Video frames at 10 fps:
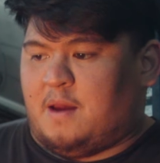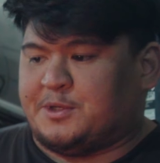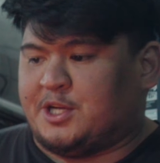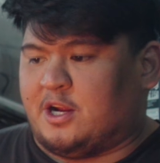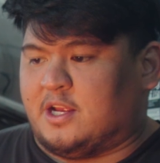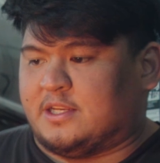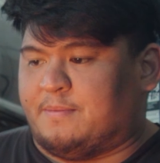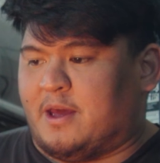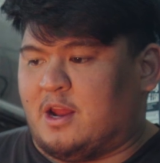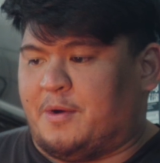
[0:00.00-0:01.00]
I'm sure there's a
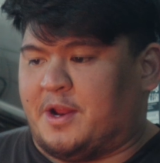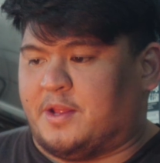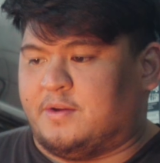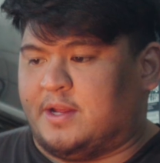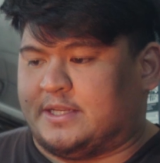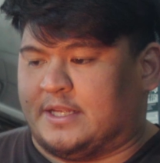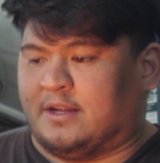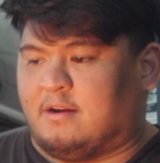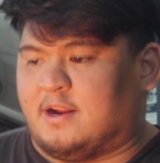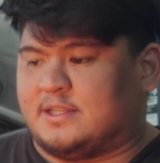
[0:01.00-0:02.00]
better way to do this, if
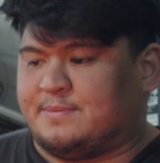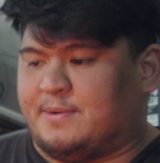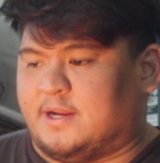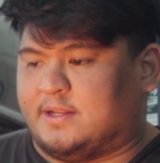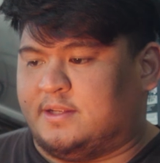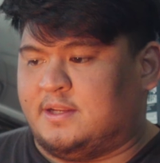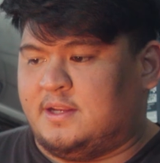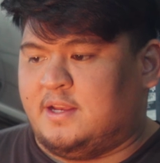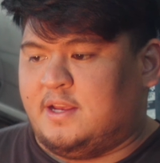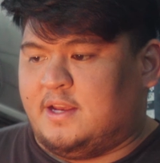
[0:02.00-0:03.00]
there is, but
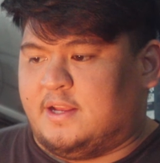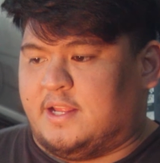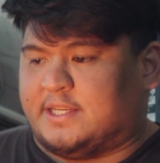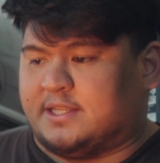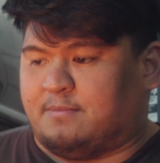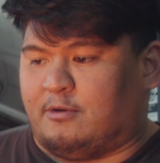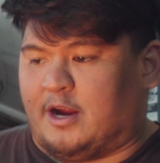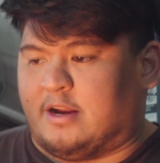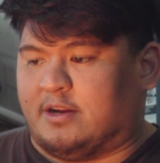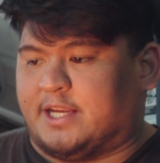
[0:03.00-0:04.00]
this is the more
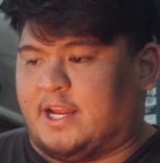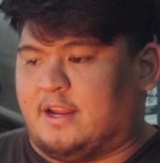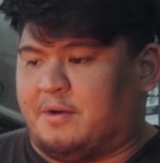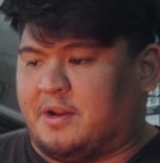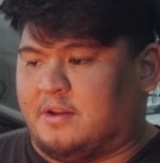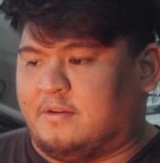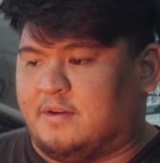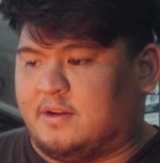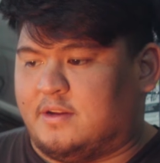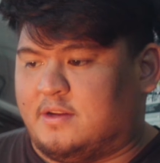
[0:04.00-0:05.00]
entertaining way to do
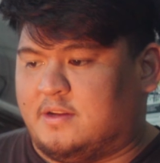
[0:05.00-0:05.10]
it.